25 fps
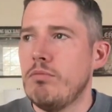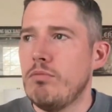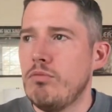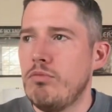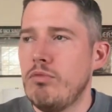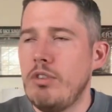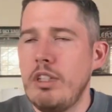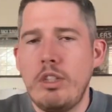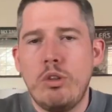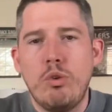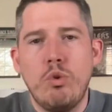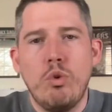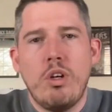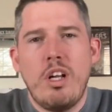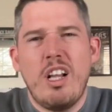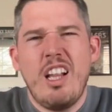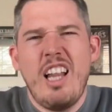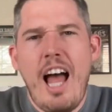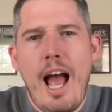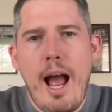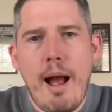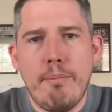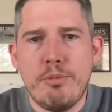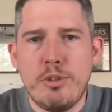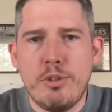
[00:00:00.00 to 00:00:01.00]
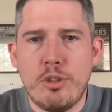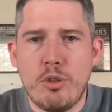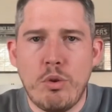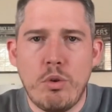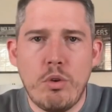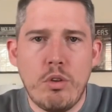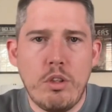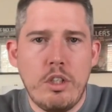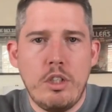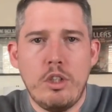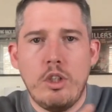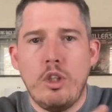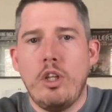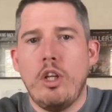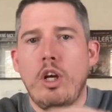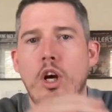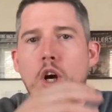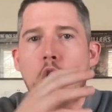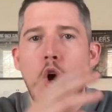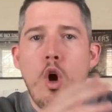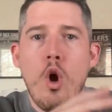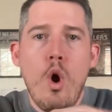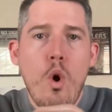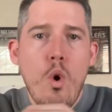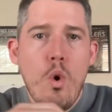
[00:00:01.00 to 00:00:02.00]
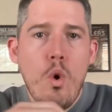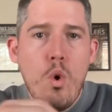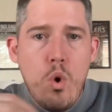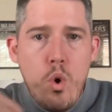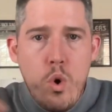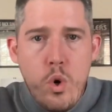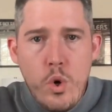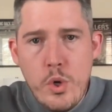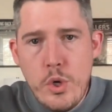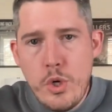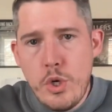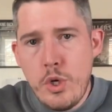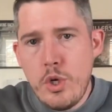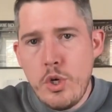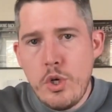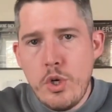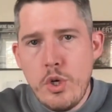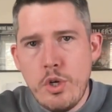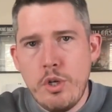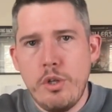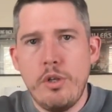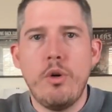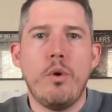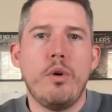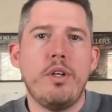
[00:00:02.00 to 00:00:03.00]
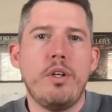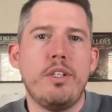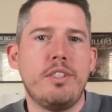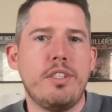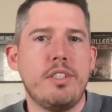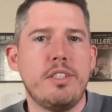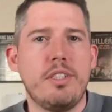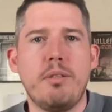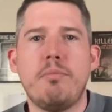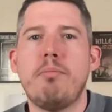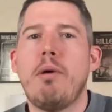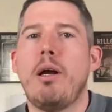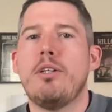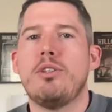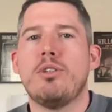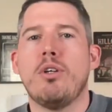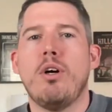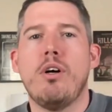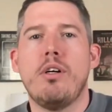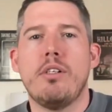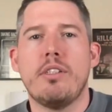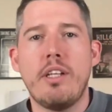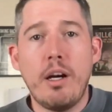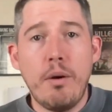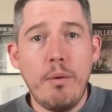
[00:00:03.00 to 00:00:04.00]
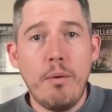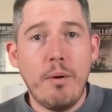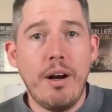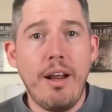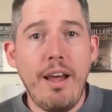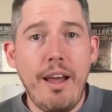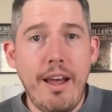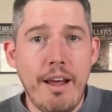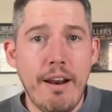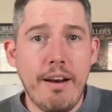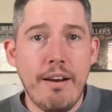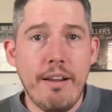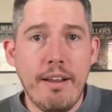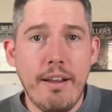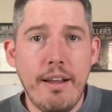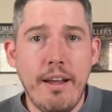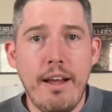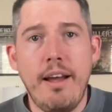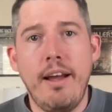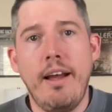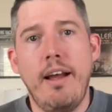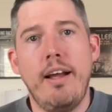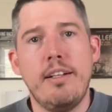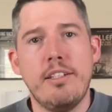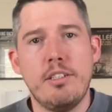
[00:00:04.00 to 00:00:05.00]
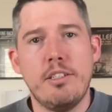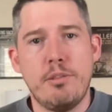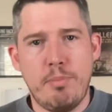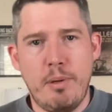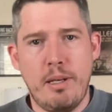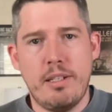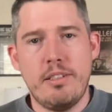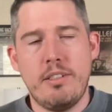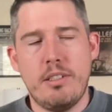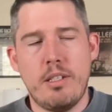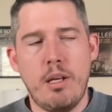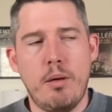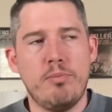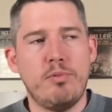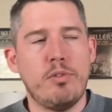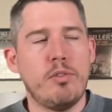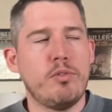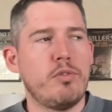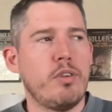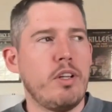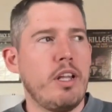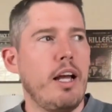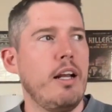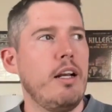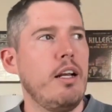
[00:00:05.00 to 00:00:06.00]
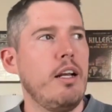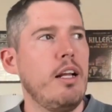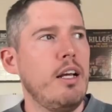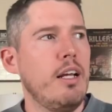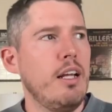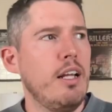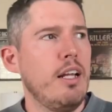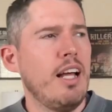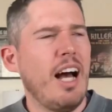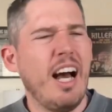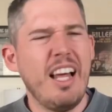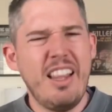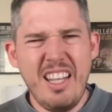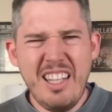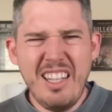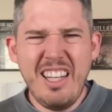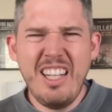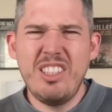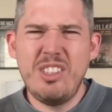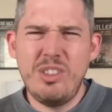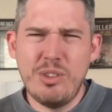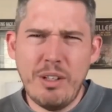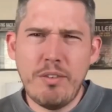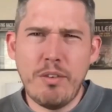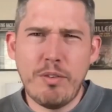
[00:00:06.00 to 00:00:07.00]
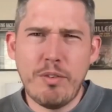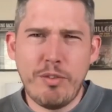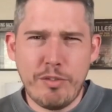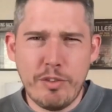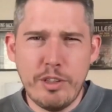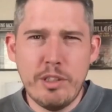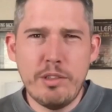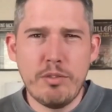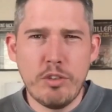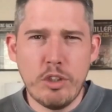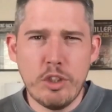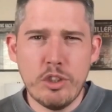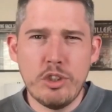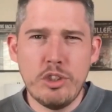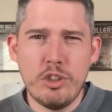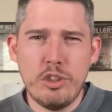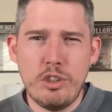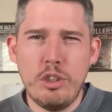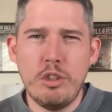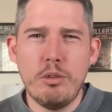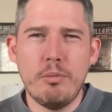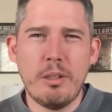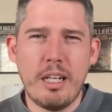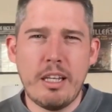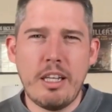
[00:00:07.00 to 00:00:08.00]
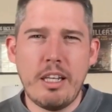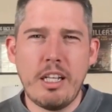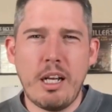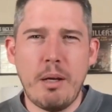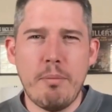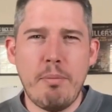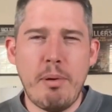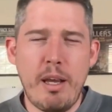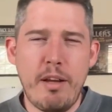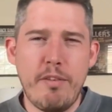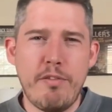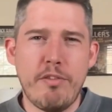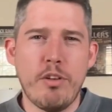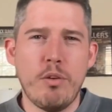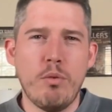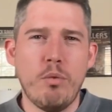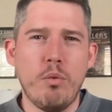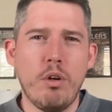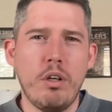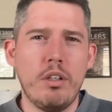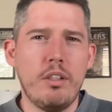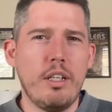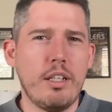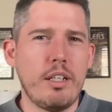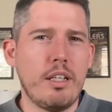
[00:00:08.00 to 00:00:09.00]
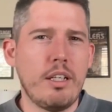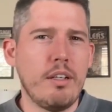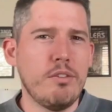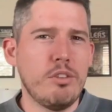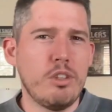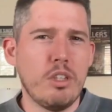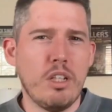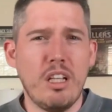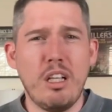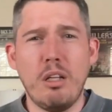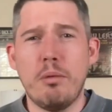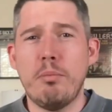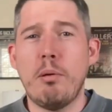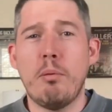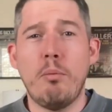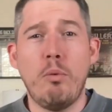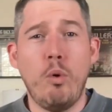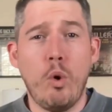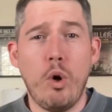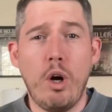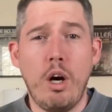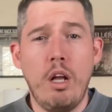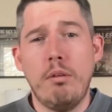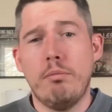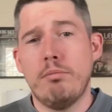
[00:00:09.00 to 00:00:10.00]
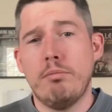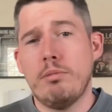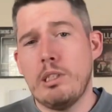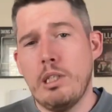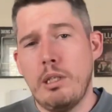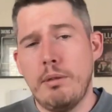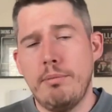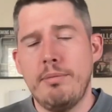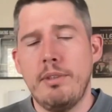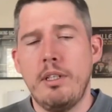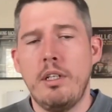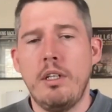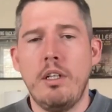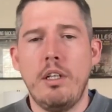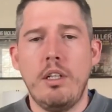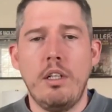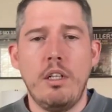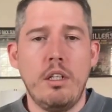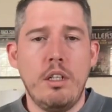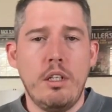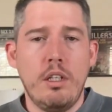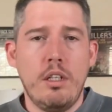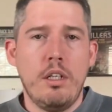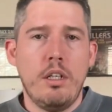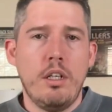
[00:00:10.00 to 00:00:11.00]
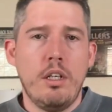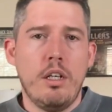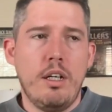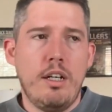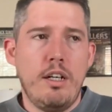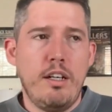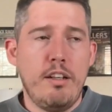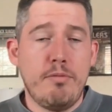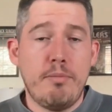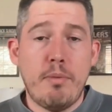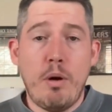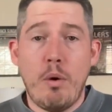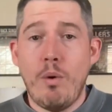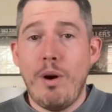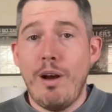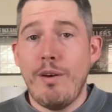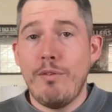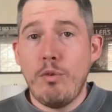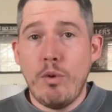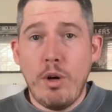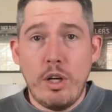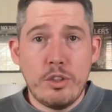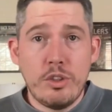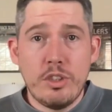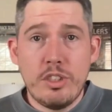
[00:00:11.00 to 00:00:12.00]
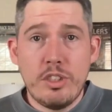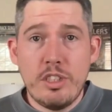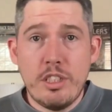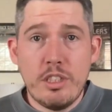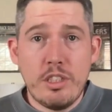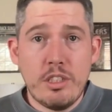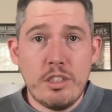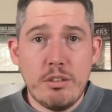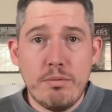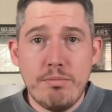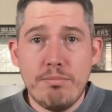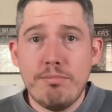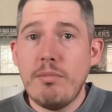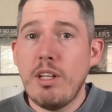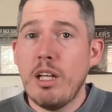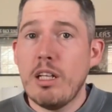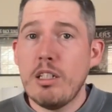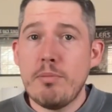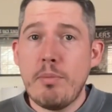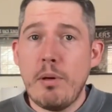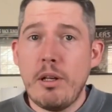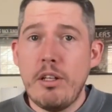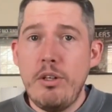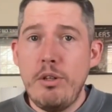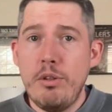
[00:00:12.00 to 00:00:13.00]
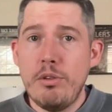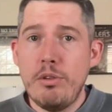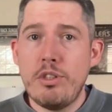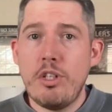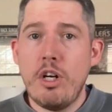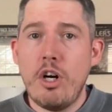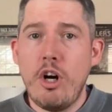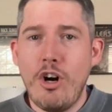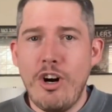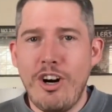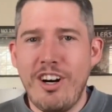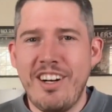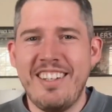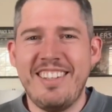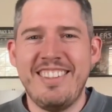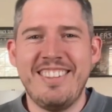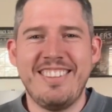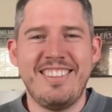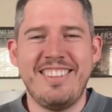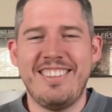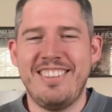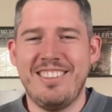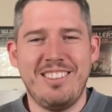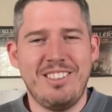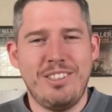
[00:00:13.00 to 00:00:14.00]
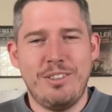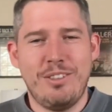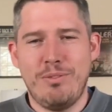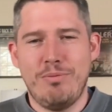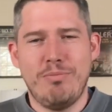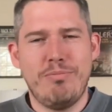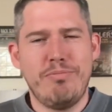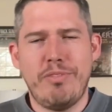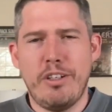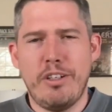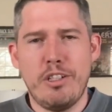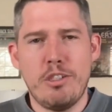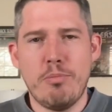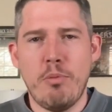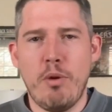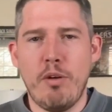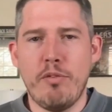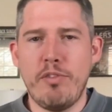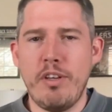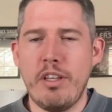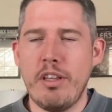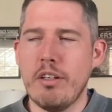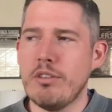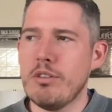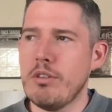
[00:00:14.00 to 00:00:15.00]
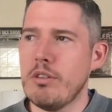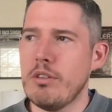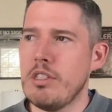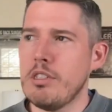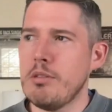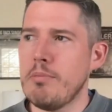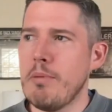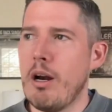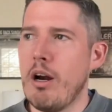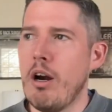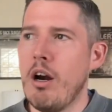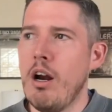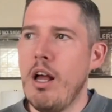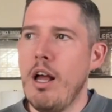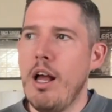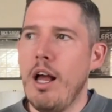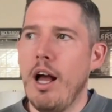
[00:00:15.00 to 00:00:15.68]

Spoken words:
really cool claps or the whoosh noises in my songs that I want to add, and Splice is helpful for that. I think they do have a free version too, but I think I pay for the one that gives you a little bit more. So if my wife watches this, that's probably news to her. It's a very small fee though, so it doesn't matter.